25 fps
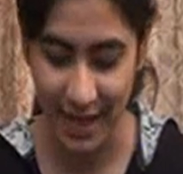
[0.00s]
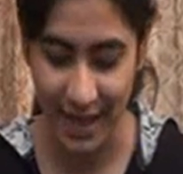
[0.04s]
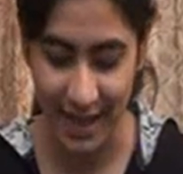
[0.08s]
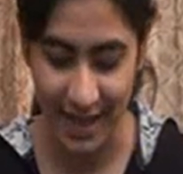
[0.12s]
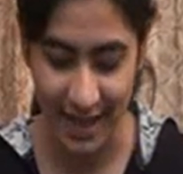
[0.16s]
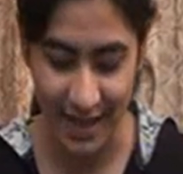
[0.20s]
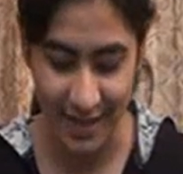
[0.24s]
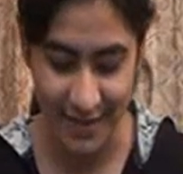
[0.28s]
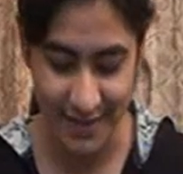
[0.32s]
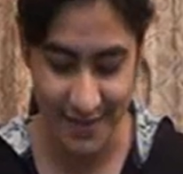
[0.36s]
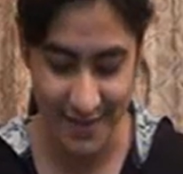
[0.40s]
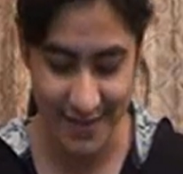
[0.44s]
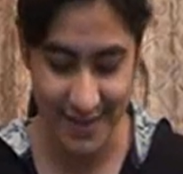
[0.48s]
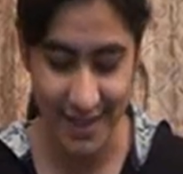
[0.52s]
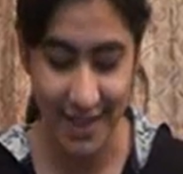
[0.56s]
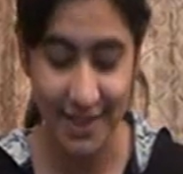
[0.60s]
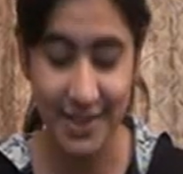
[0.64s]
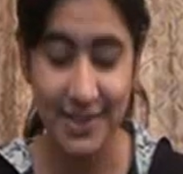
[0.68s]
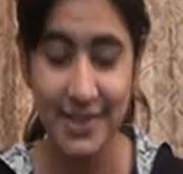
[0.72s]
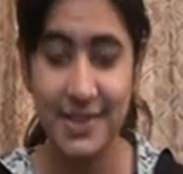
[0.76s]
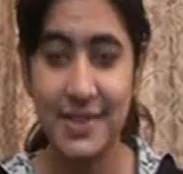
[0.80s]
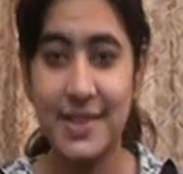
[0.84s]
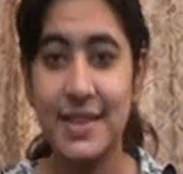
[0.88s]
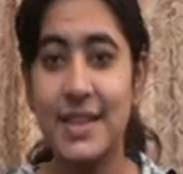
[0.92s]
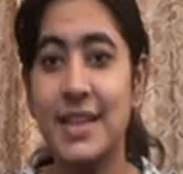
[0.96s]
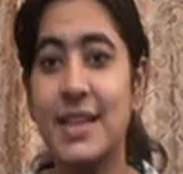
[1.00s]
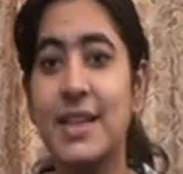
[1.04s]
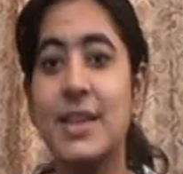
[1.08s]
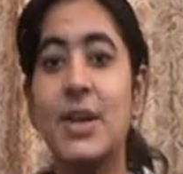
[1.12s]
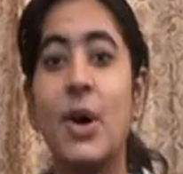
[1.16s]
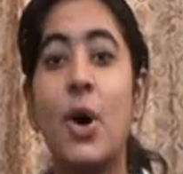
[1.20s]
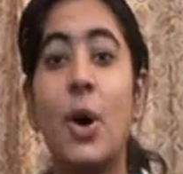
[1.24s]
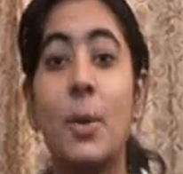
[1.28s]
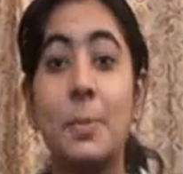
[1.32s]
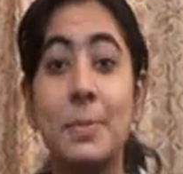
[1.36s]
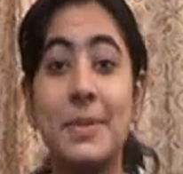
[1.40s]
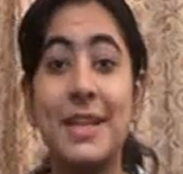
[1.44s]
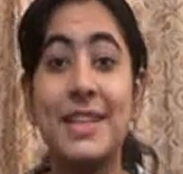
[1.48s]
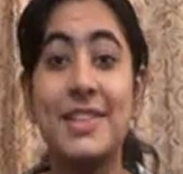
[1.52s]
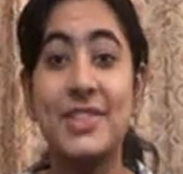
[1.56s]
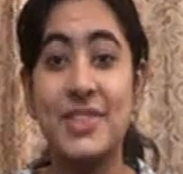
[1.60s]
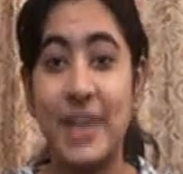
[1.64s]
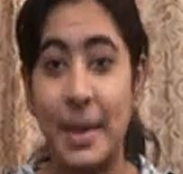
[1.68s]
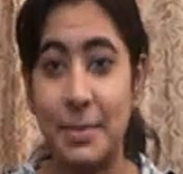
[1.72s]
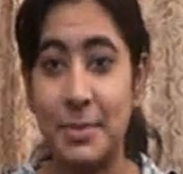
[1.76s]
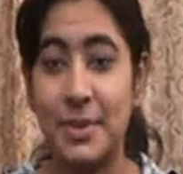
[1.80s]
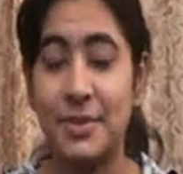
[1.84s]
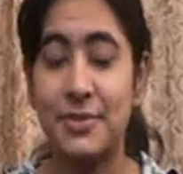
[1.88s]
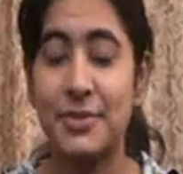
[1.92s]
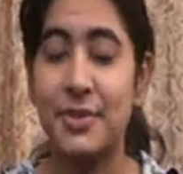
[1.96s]
I have studied the optics
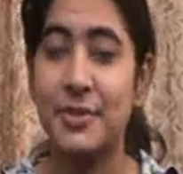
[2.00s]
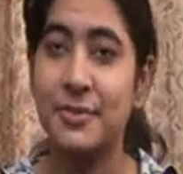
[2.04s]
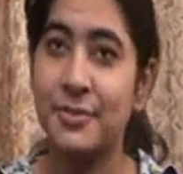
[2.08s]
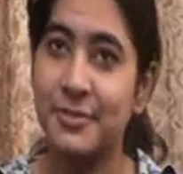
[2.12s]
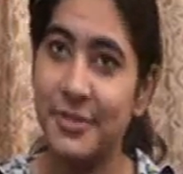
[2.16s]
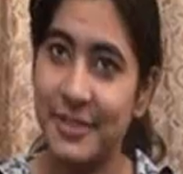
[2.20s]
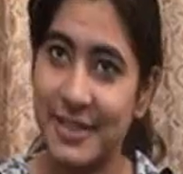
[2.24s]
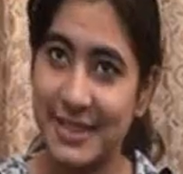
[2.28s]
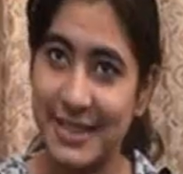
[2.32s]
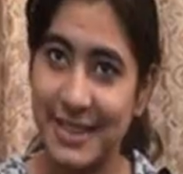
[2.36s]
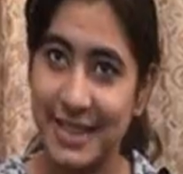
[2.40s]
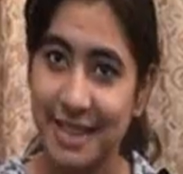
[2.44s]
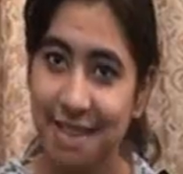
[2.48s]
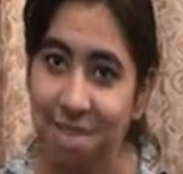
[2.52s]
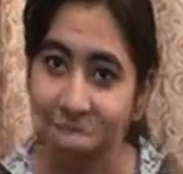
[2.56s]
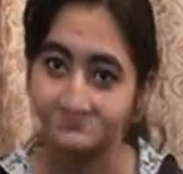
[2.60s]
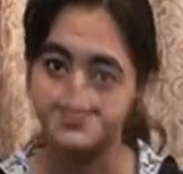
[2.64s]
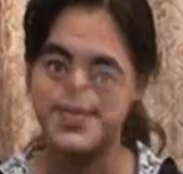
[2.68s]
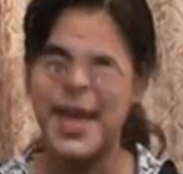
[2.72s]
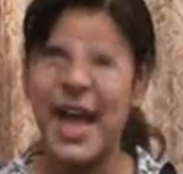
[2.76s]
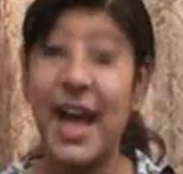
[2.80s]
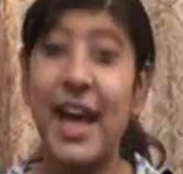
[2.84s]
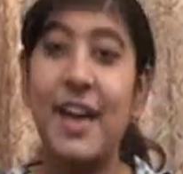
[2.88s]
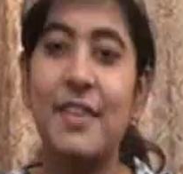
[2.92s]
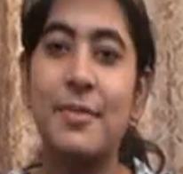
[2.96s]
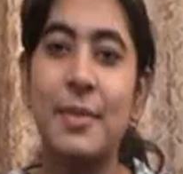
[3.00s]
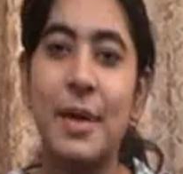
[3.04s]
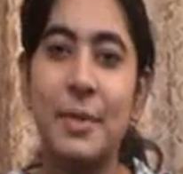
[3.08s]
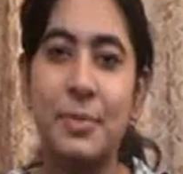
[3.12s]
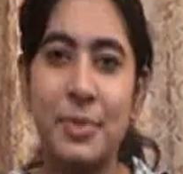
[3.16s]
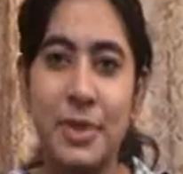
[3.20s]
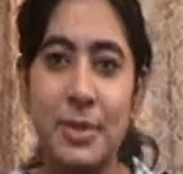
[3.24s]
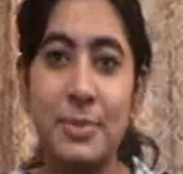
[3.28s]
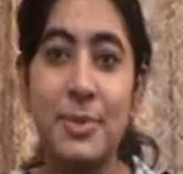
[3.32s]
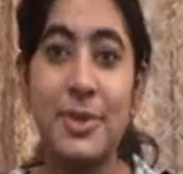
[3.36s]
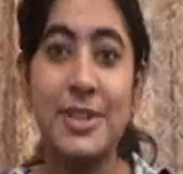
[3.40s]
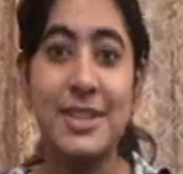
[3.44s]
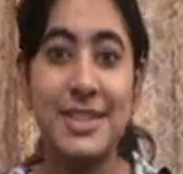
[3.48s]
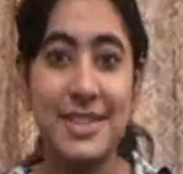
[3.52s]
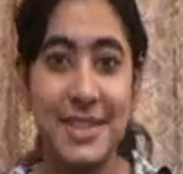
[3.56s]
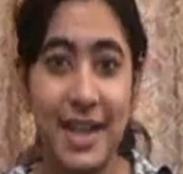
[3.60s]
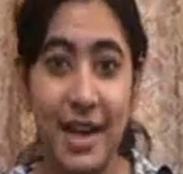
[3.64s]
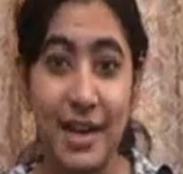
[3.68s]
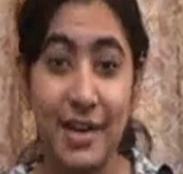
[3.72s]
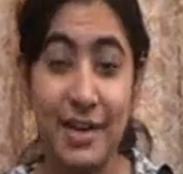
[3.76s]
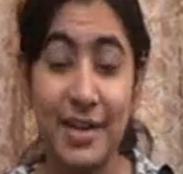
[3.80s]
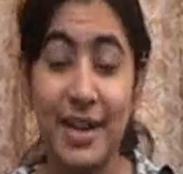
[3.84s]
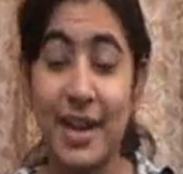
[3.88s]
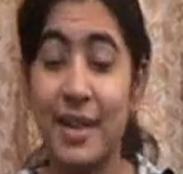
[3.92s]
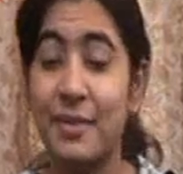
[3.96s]
chapter from physics. I have my pre-board
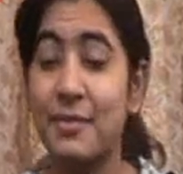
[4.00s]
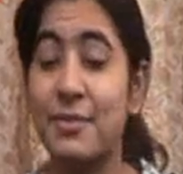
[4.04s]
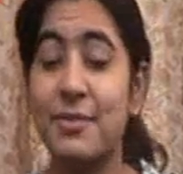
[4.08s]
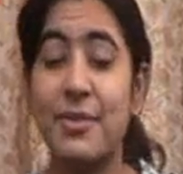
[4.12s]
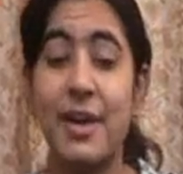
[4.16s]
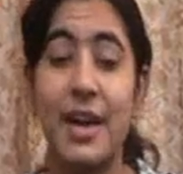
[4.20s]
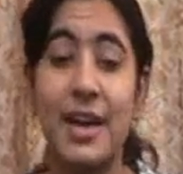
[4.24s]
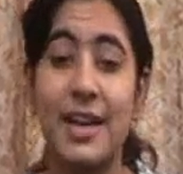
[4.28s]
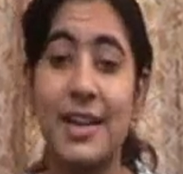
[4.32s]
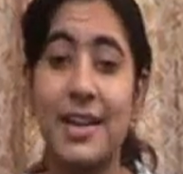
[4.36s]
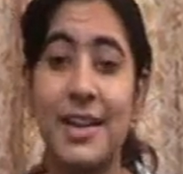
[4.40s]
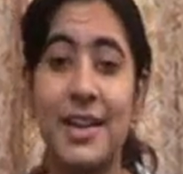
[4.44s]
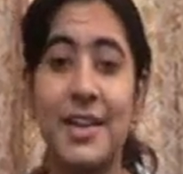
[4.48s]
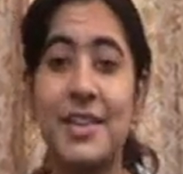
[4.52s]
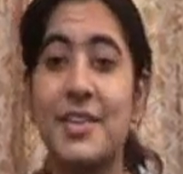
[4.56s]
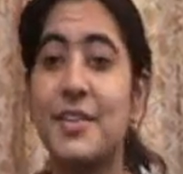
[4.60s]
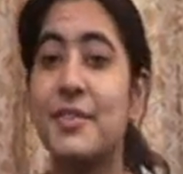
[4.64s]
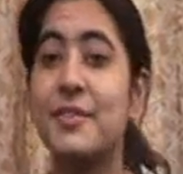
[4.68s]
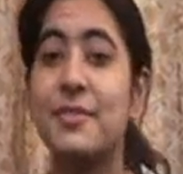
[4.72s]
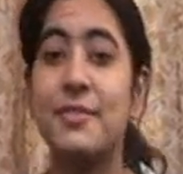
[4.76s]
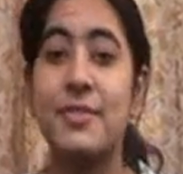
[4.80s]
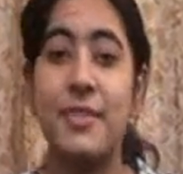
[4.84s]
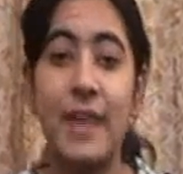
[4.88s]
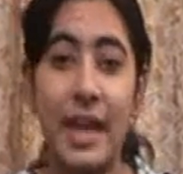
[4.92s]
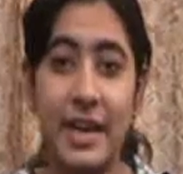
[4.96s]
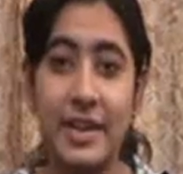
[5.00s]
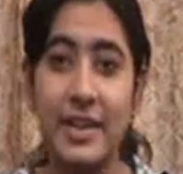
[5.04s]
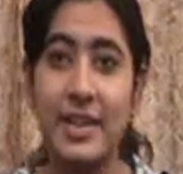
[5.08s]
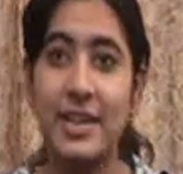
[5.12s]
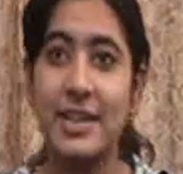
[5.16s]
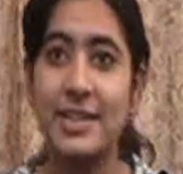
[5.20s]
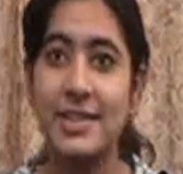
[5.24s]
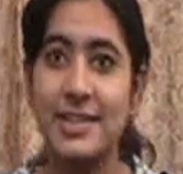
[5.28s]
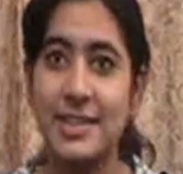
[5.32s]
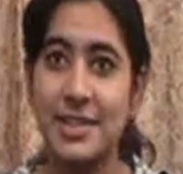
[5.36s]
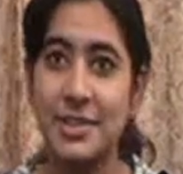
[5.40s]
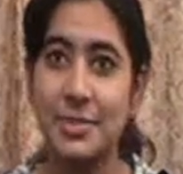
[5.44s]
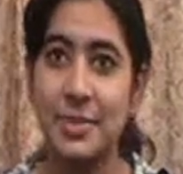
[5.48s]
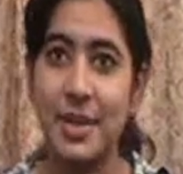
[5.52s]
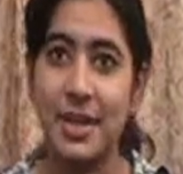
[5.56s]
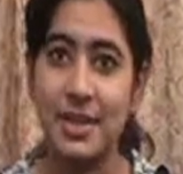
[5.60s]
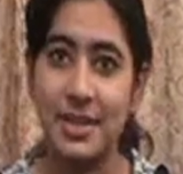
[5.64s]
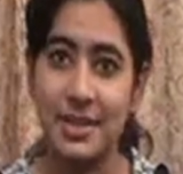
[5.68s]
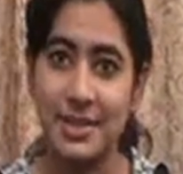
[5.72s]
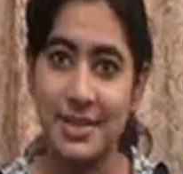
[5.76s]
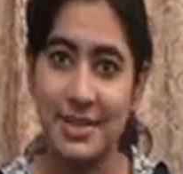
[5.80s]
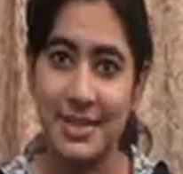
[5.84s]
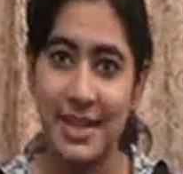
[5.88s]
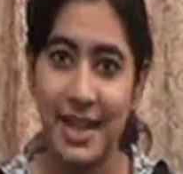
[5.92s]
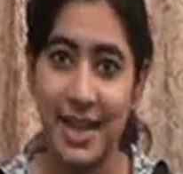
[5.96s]
starting and I'm finding it very easy to
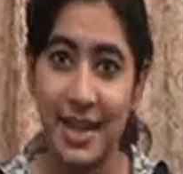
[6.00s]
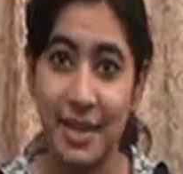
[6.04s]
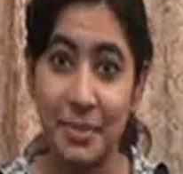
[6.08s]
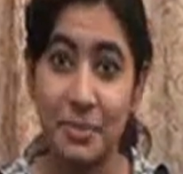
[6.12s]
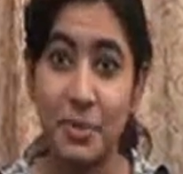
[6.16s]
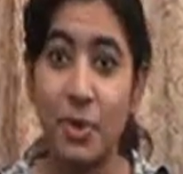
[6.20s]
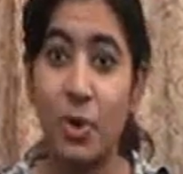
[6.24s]
understand.